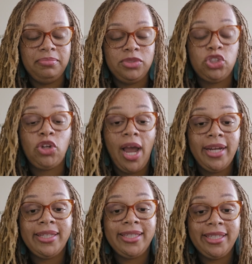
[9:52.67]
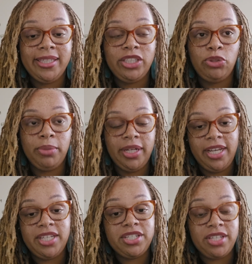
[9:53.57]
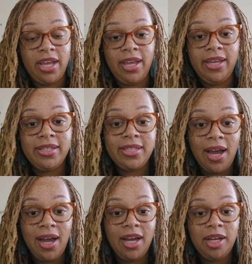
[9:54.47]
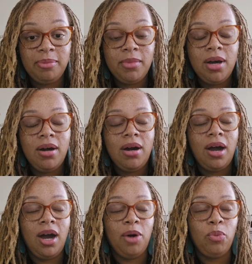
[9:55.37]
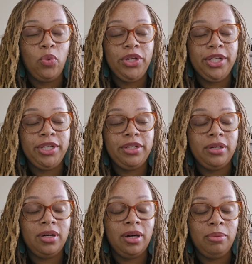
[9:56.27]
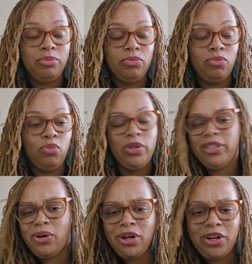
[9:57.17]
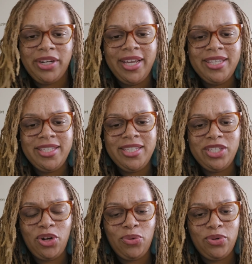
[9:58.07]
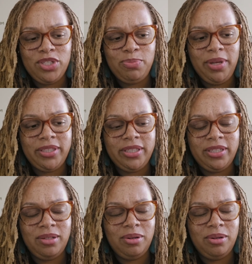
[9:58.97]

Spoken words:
Try to get your medications ahead of time when we know hurricane season, or we're expecting